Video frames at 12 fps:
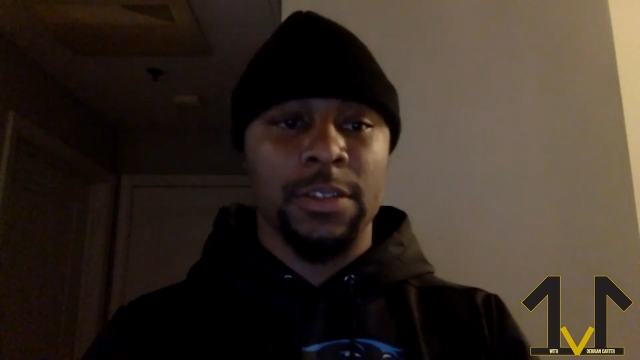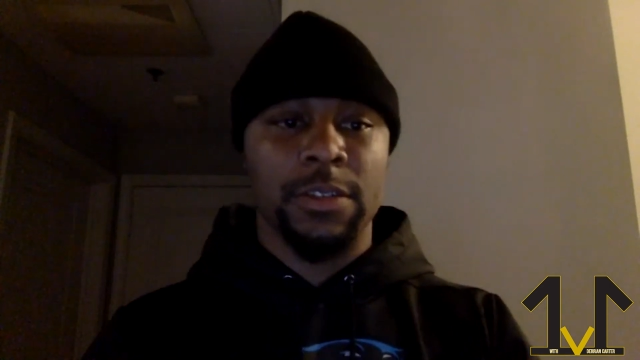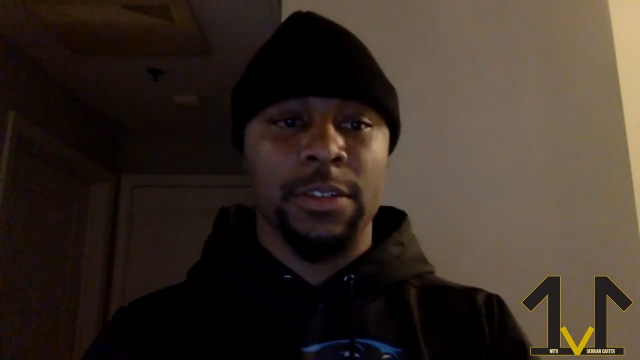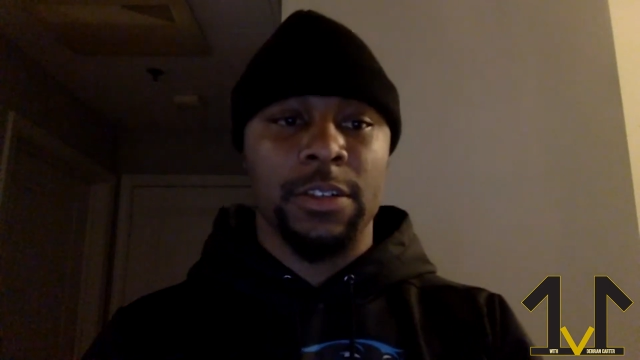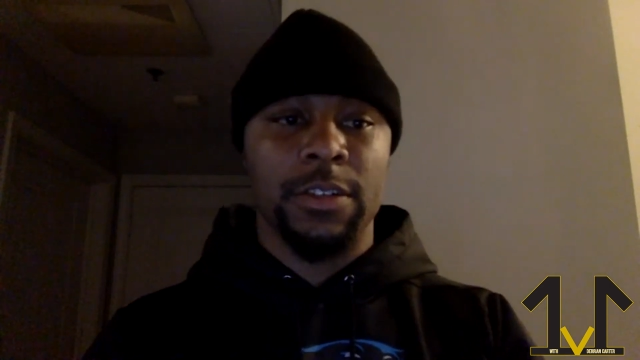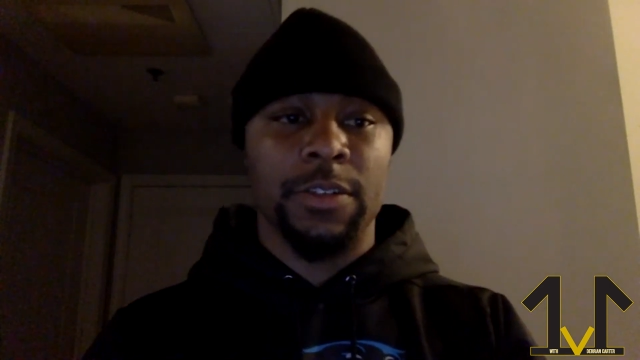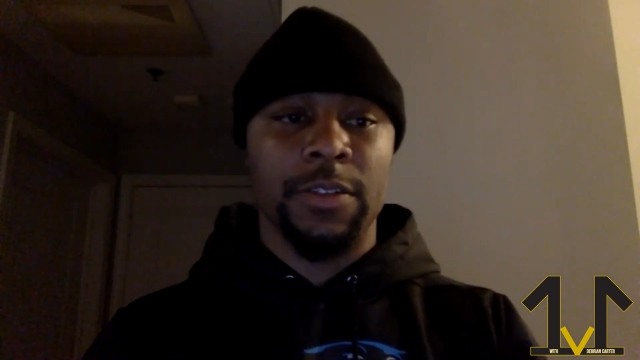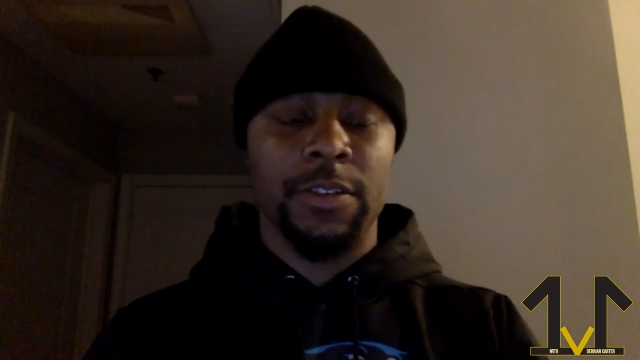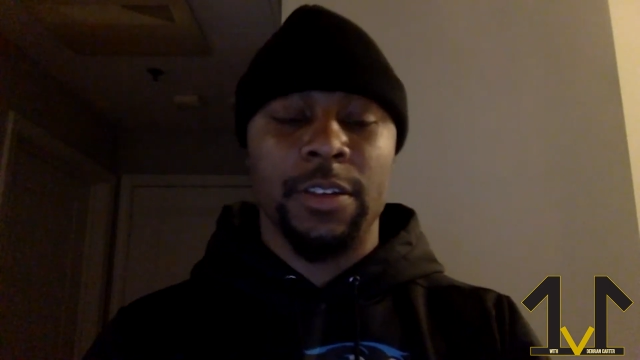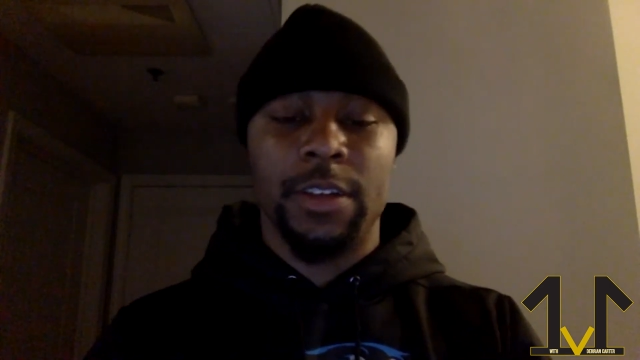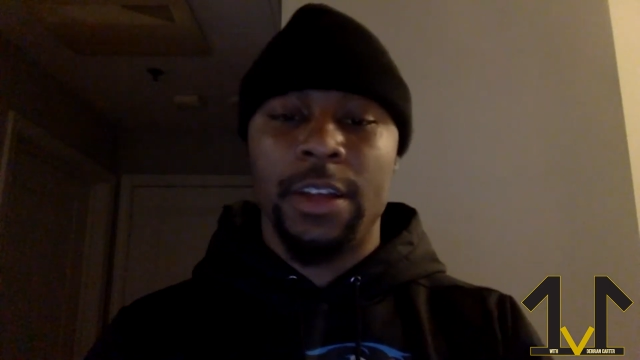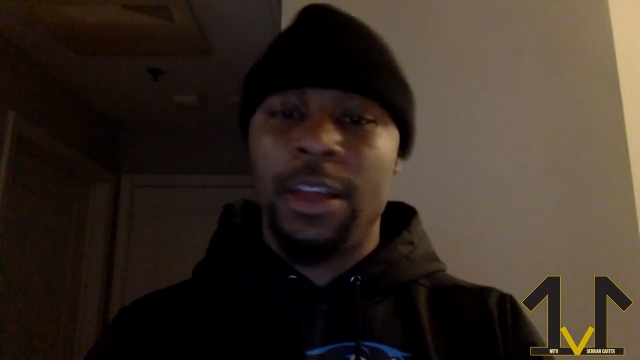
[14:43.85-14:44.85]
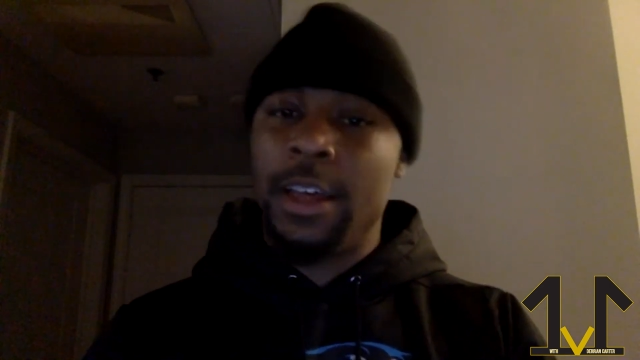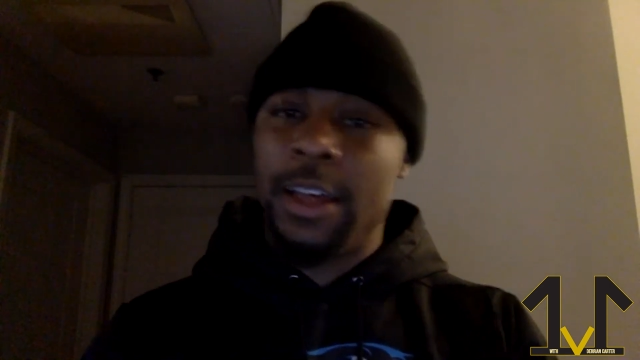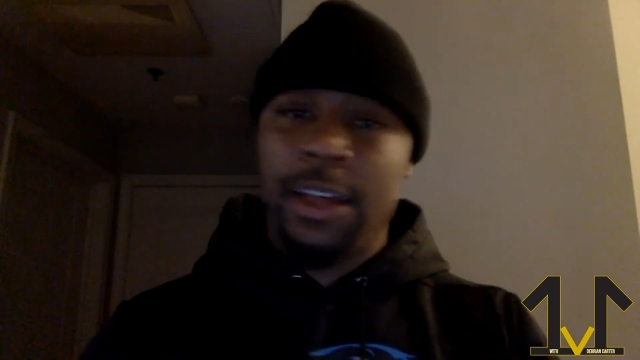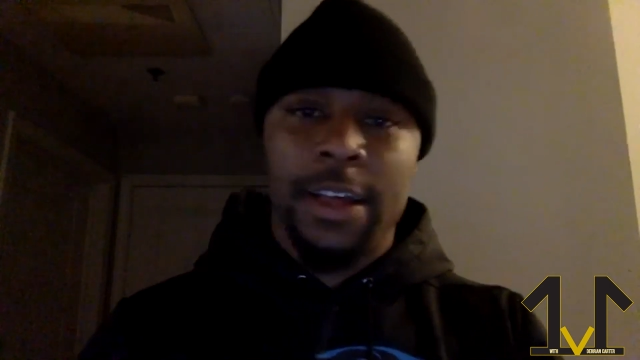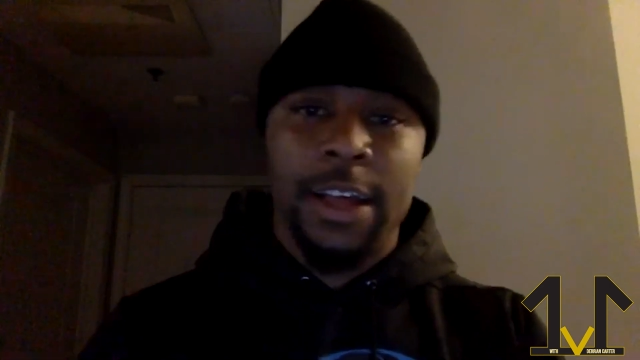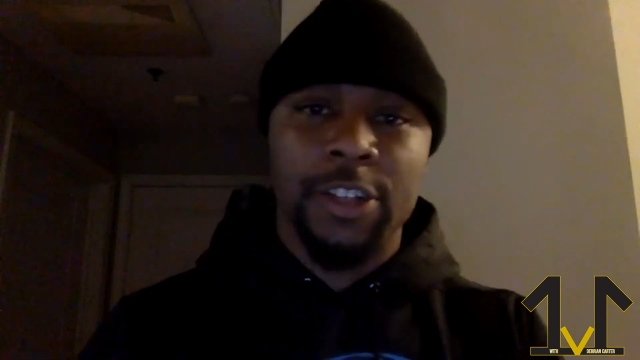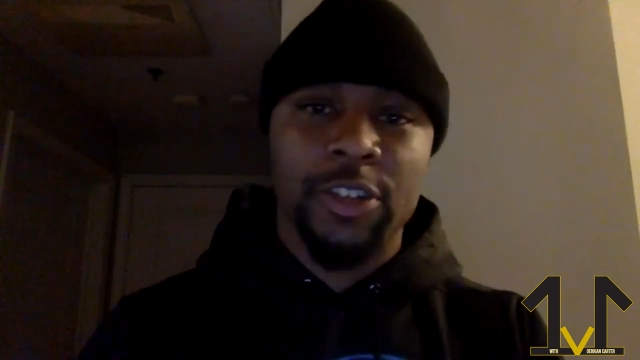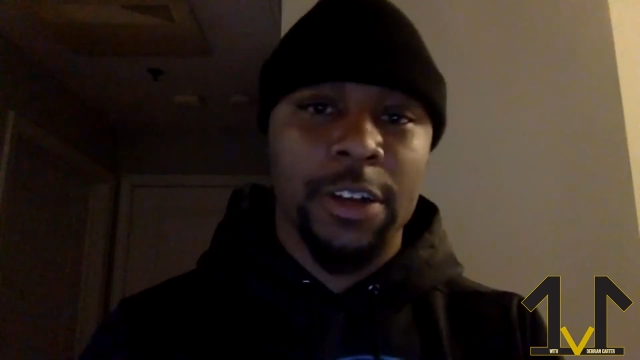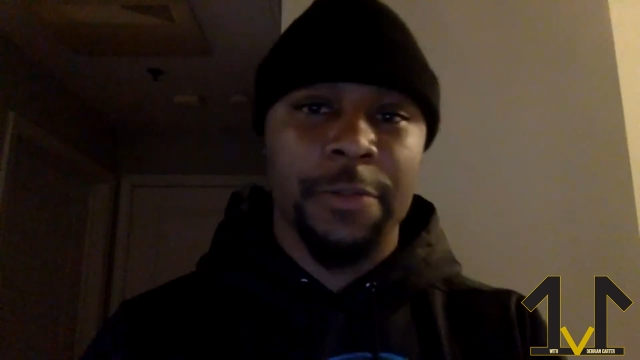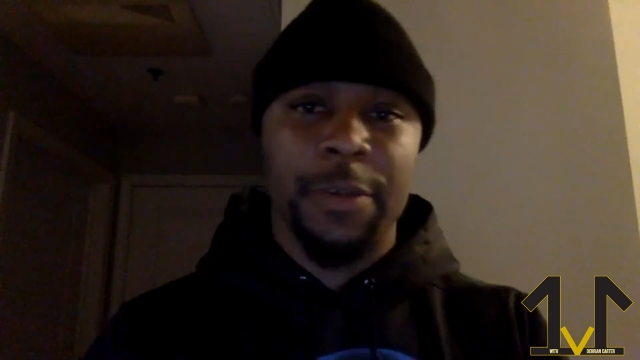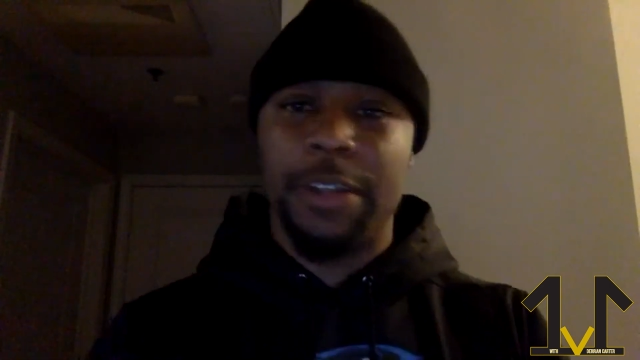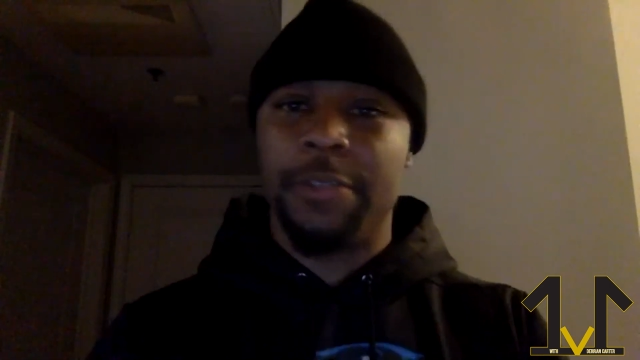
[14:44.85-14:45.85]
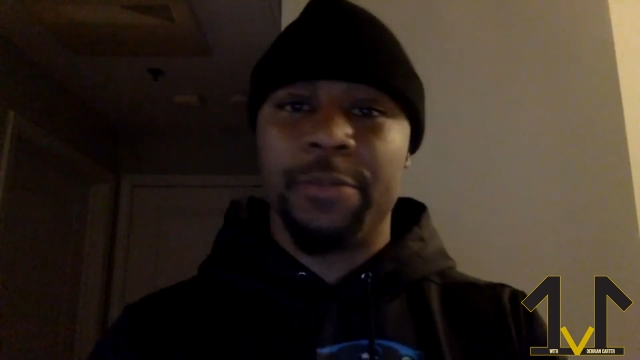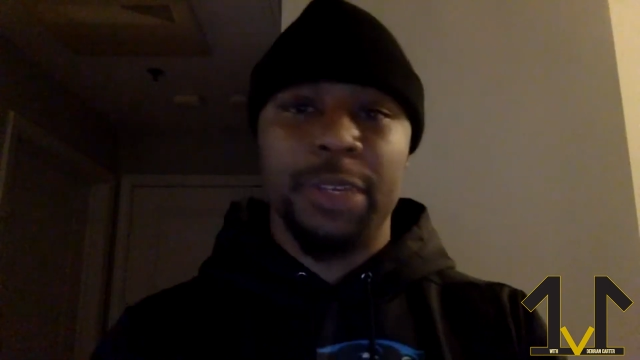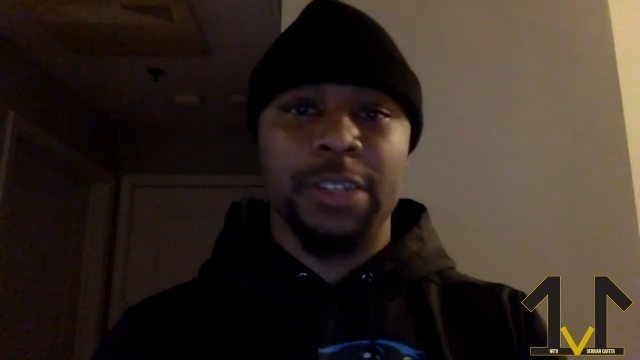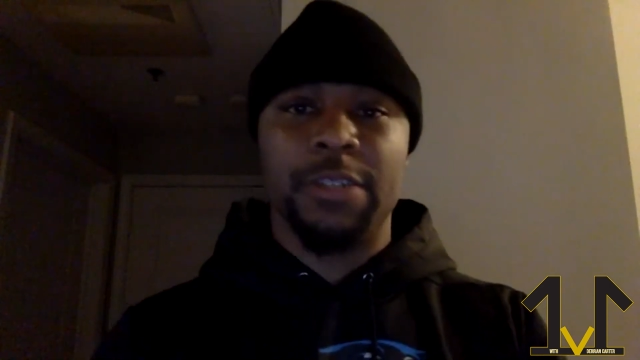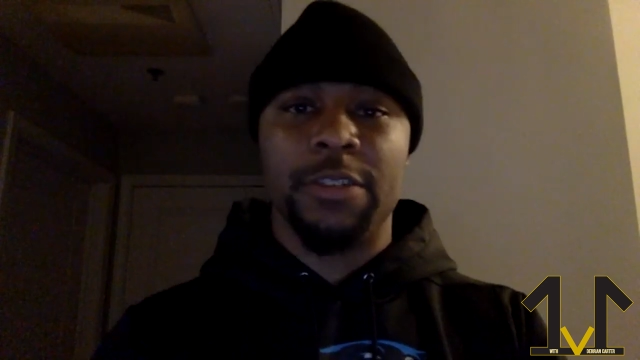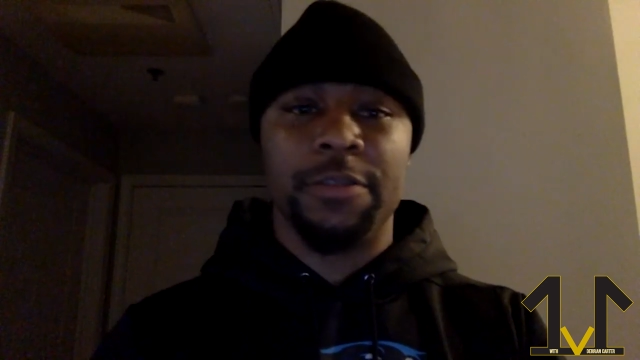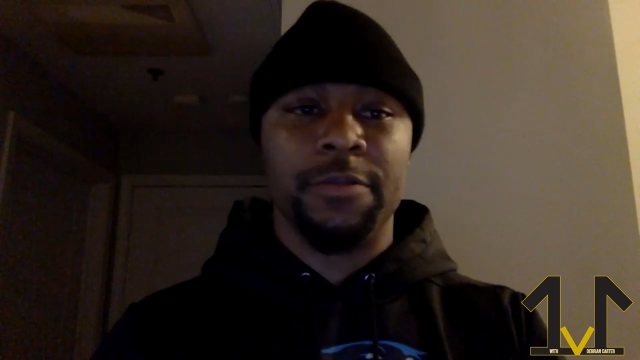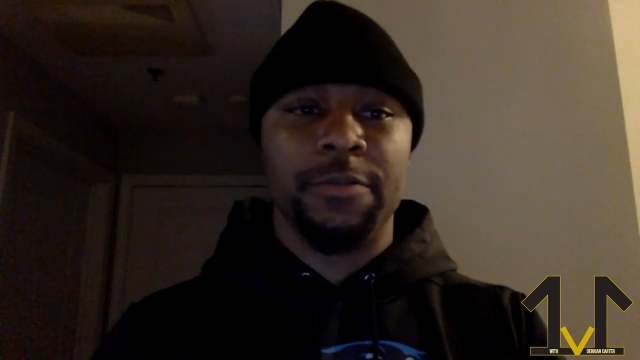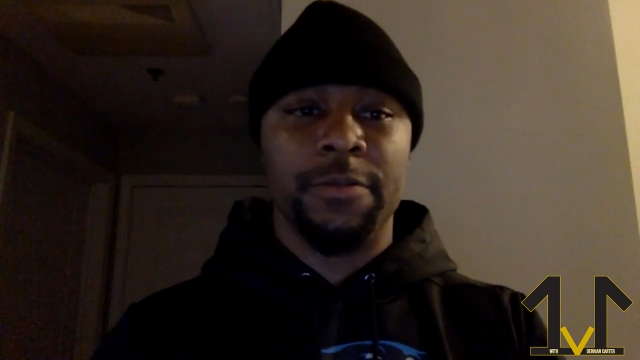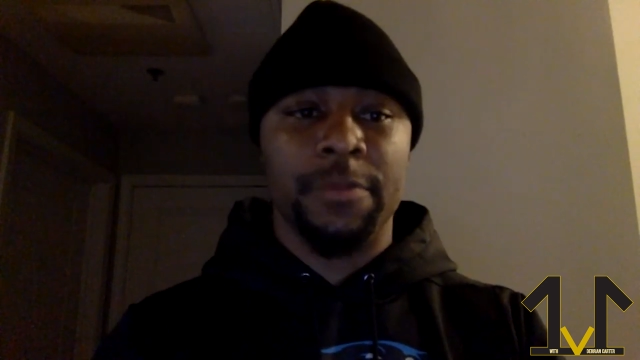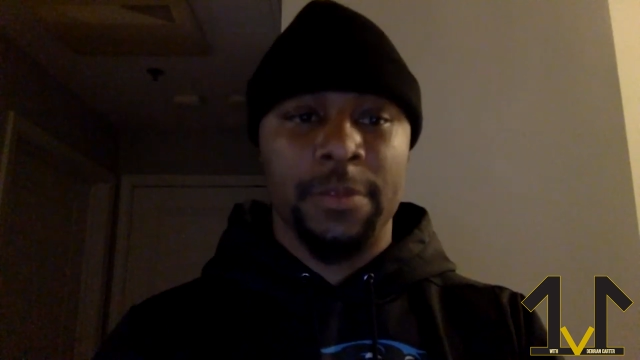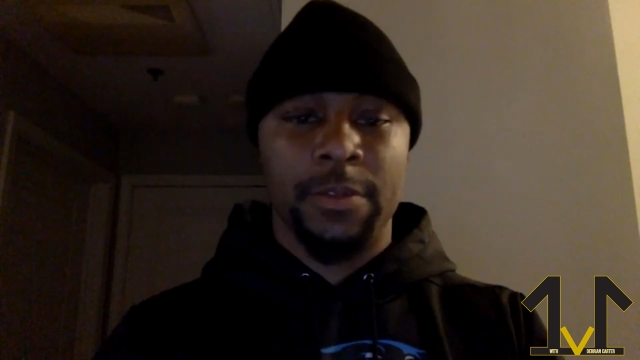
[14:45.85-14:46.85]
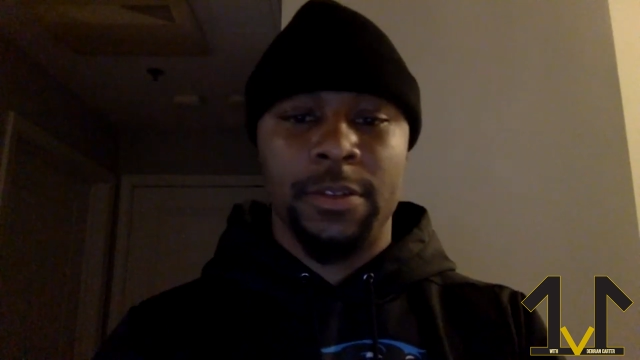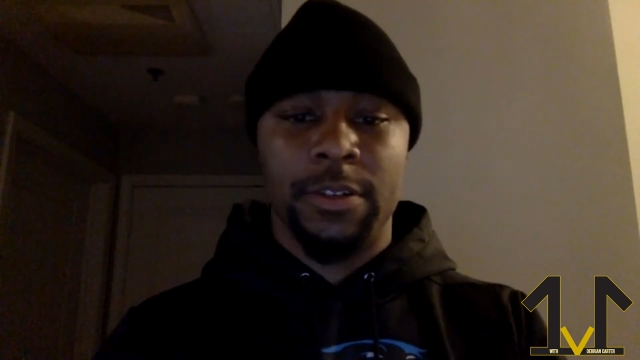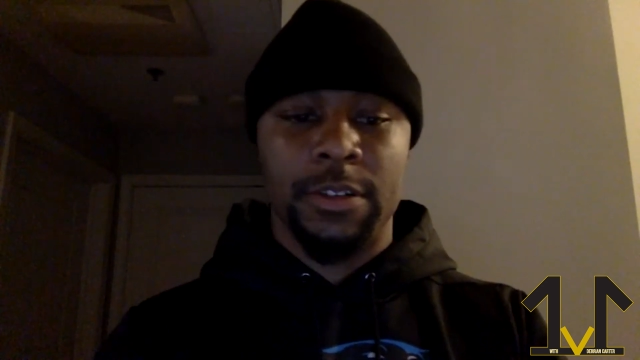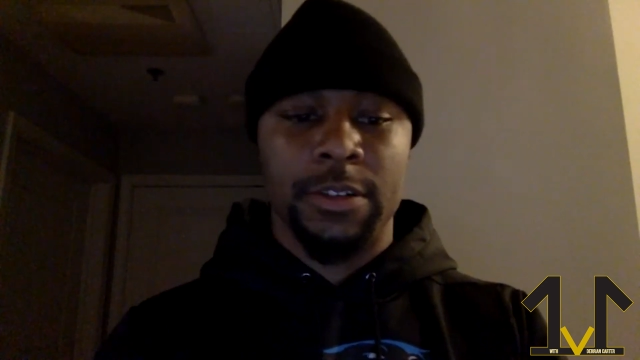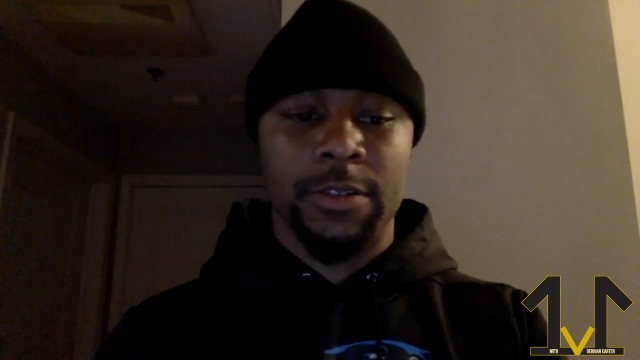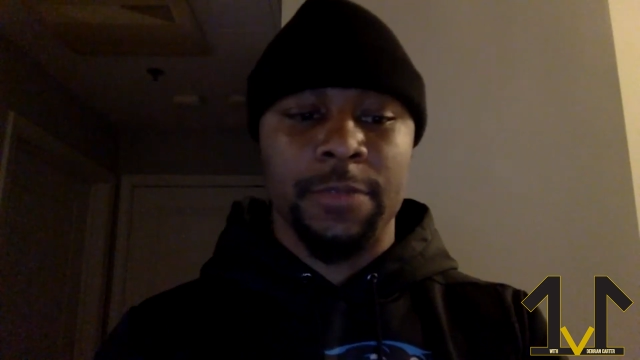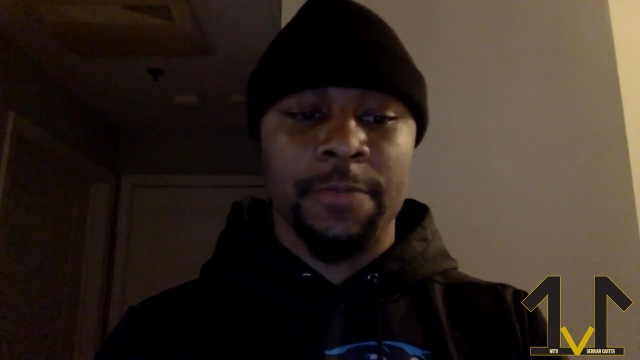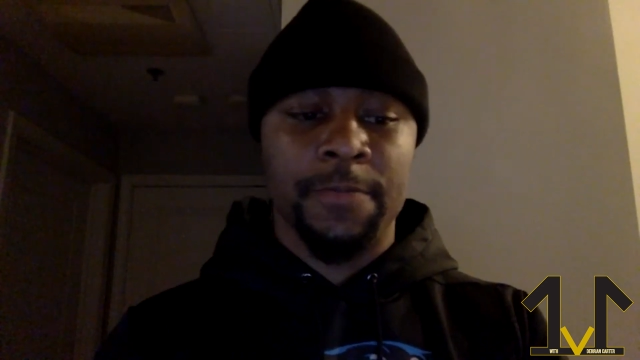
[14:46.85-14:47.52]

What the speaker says: I try to make the best of them. Um,